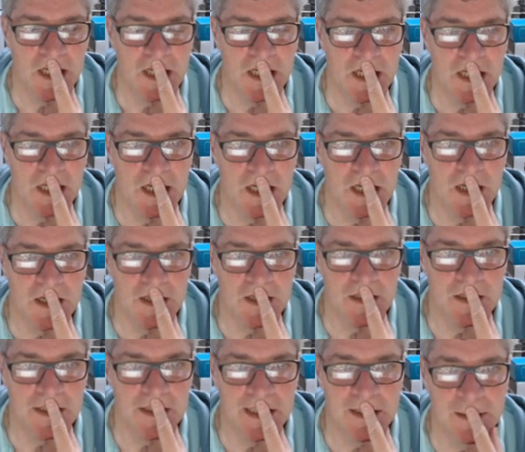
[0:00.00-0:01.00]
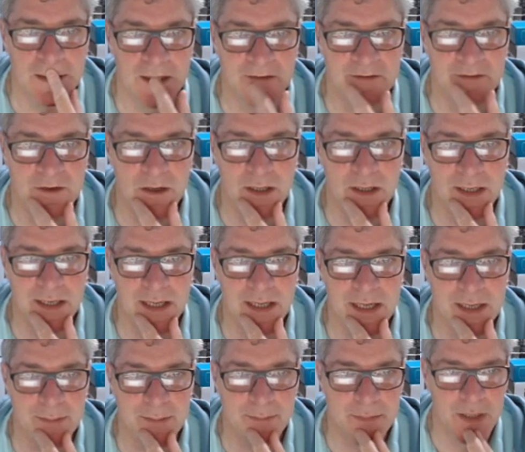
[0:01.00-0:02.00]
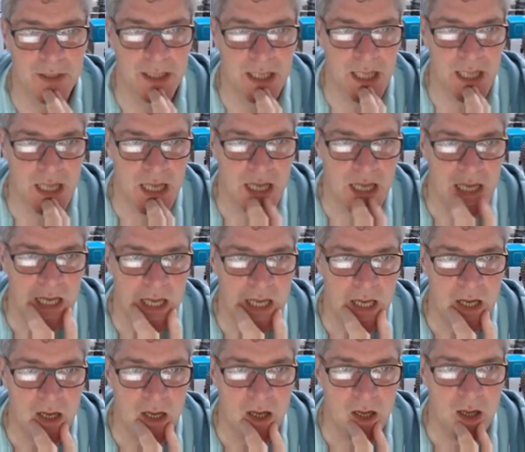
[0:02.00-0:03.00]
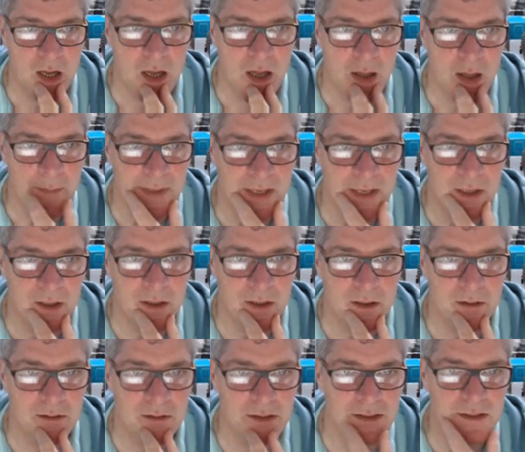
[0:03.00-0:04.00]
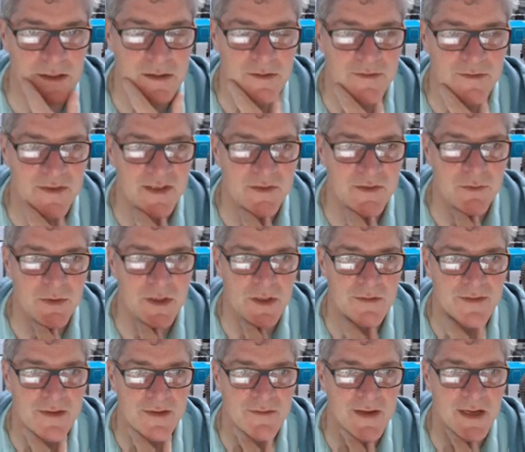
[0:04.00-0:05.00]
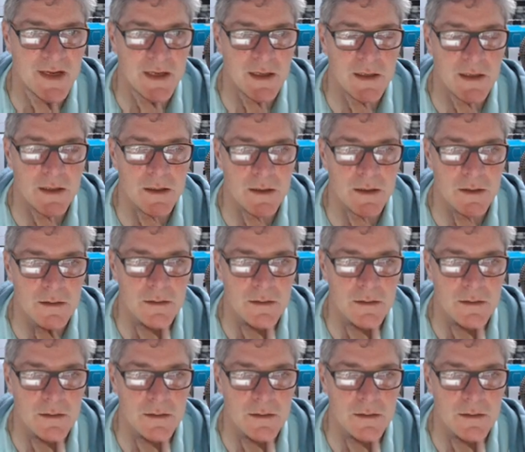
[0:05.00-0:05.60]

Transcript: Uh, now that I've got a name, I mean, I, I don't know if it's worth having a